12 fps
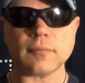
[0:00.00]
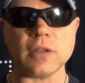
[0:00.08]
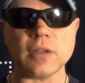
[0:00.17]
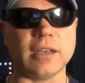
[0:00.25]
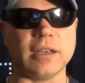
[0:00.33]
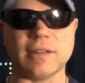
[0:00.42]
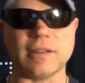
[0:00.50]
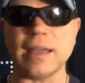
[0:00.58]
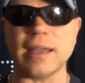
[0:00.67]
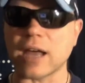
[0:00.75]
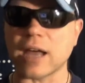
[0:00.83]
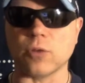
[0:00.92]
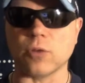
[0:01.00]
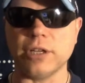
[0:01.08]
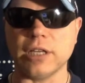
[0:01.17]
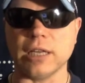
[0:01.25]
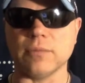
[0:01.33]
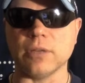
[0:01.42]
they contain that
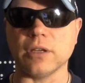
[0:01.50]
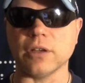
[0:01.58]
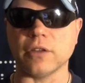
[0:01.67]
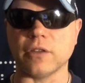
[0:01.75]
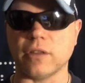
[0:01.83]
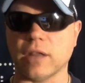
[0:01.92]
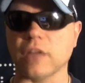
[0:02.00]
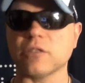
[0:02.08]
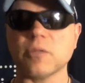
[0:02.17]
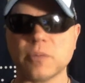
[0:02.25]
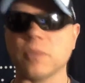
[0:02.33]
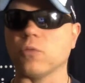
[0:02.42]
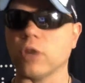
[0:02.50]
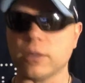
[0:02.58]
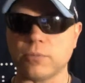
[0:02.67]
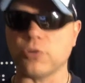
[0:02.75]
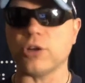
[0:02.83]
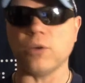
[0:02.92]
running game because Eskimos have been
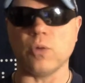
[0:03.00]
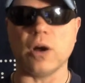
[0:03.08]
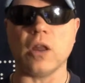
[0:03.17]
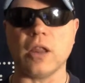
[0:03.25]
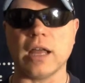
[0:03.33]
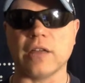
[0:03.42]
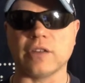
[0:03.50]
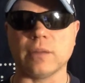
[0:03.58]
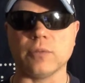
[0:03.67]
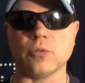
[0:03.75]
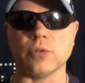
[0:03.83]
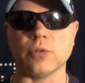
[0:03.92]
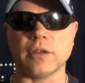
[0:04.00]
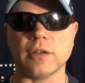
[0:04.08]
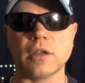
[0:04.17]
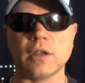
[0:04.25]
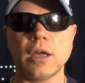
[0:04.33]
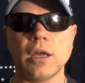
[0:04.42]
running pretty well the last couple of
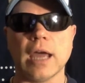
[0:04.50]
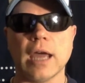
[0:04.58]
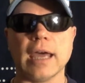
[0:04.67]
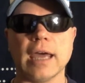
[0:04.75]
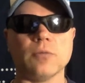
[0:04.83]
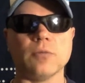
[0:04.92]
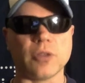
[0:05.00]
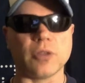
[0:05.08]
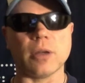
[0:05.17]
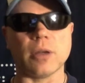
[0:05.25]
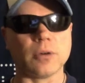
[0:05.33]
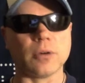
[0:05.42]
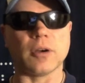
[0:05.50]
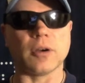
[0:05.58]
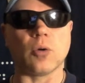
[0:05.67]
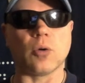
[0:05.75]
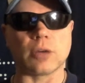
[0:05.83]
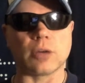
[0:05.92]
weeks. And with an unproven
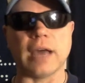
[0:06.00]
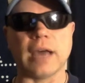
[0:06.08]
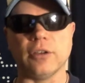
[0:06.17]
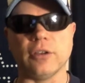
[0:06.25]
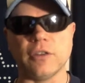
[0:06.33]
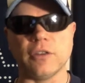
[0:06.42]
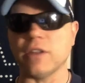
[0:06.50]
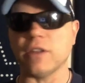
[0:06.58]
quarterback, you could see